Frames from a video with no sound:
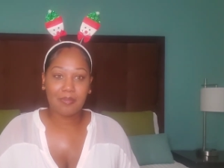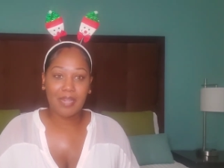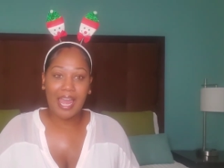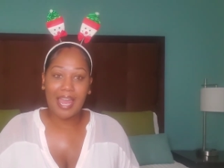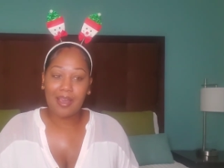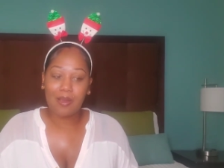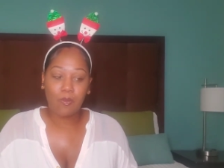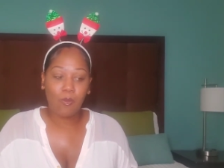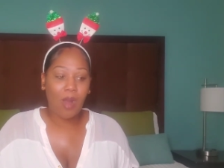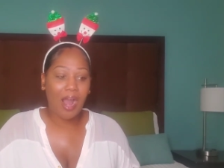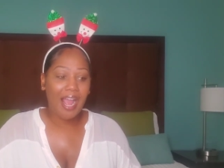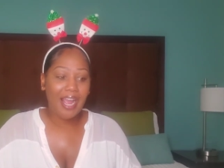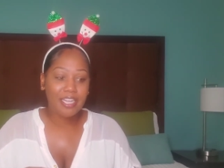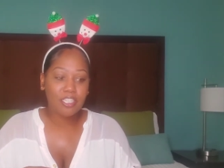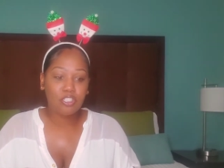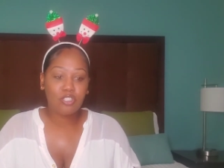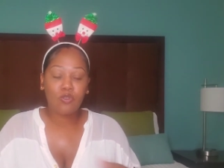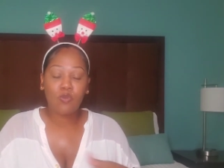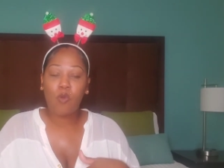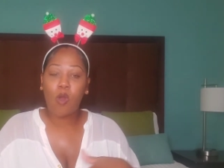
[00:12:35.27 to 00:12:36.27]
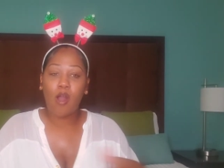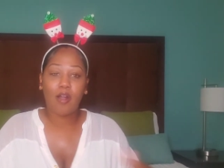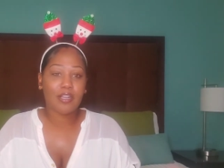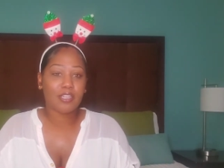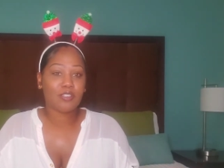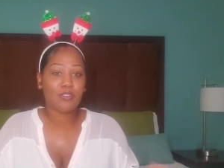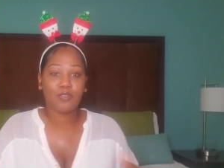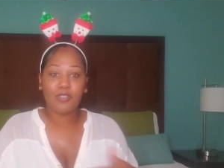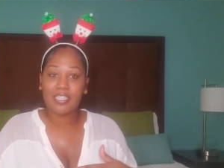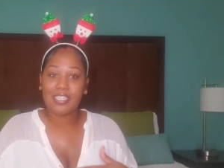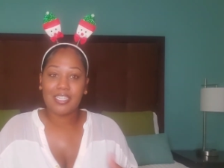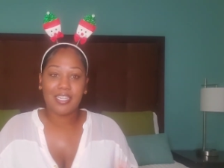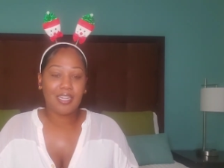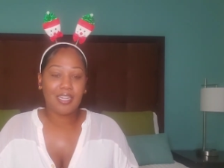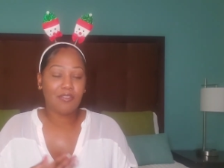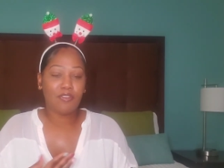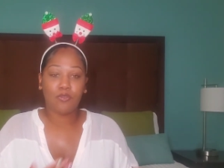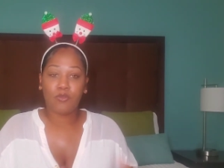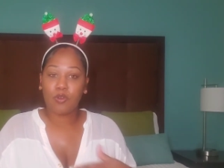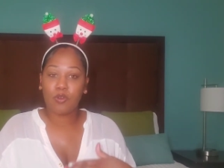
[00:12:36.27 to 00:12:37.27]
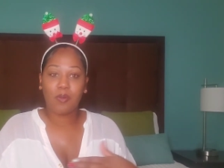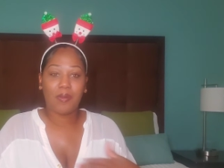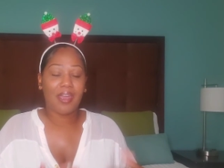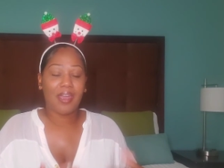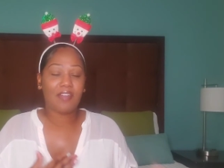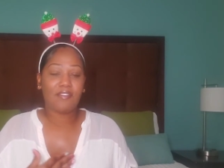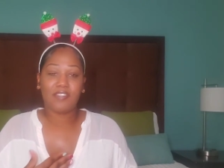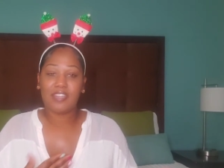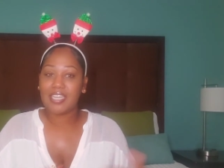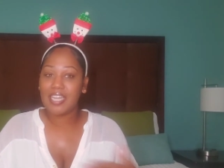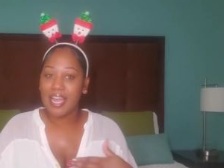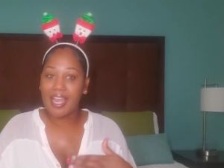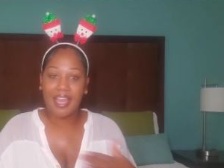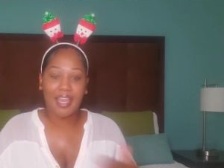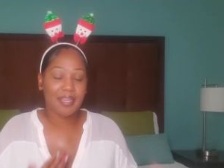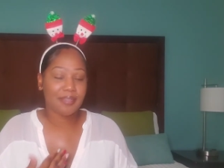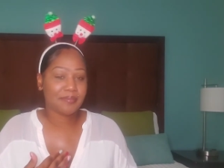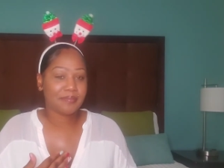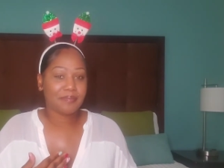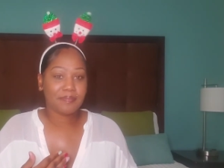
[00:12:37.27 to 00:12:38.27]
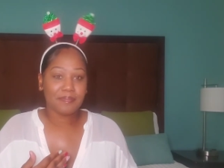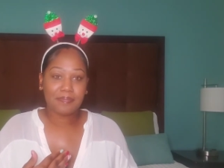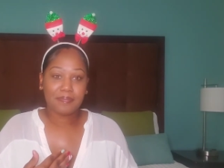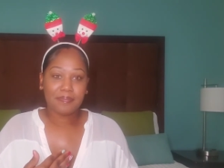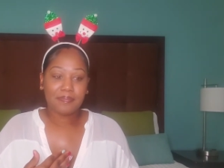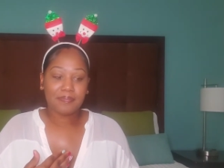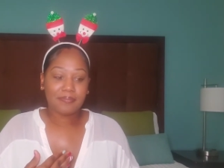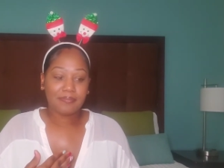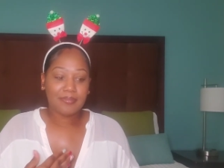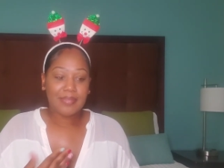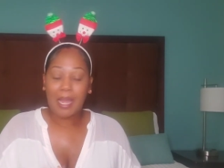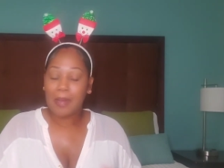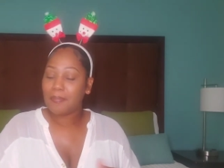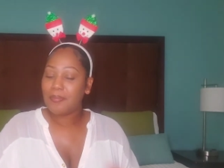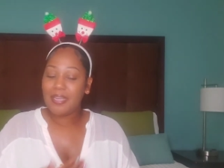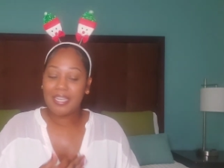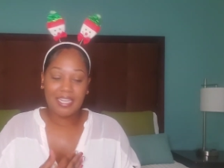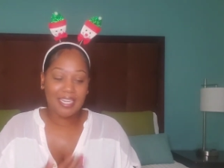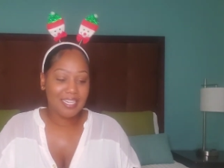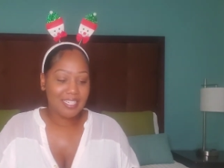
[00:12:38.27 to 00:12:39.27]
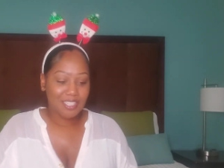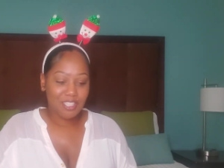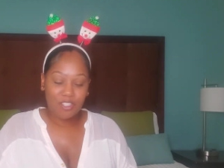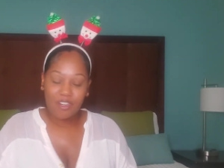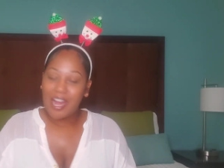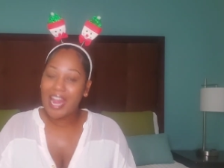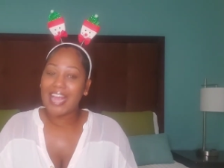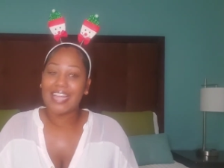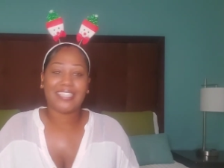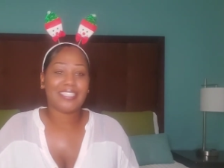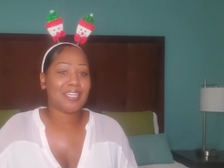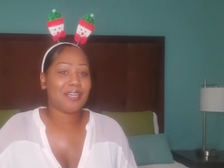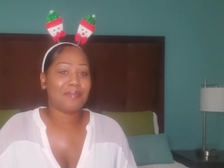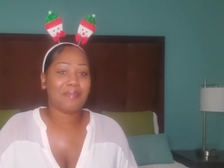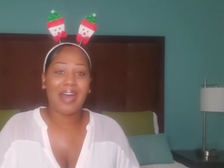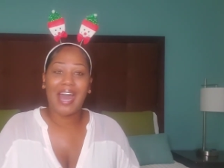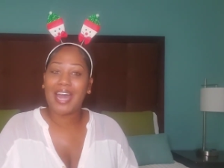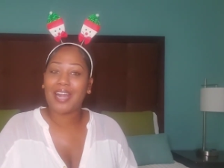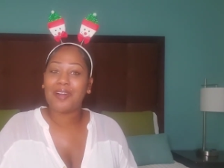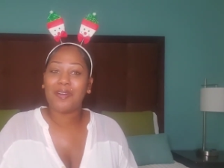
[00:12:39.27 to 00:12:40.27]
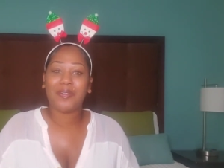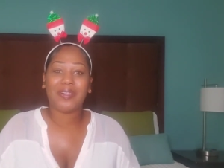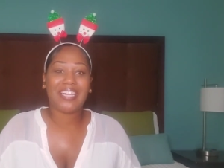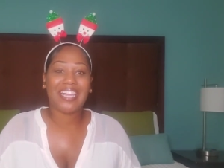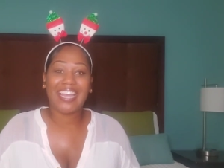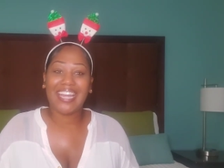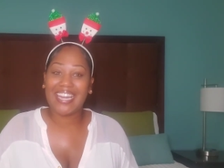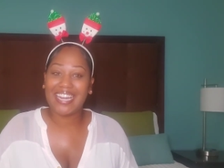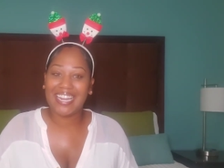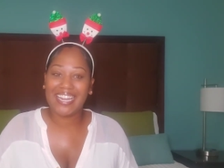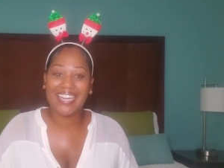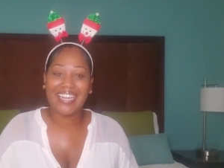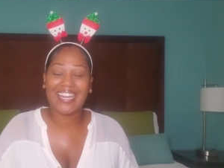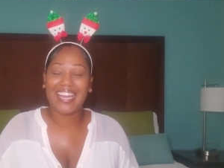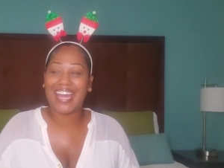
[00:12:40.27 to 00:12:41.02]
Like, why is you walking through this living room every day not picking this trash up? I don't get it.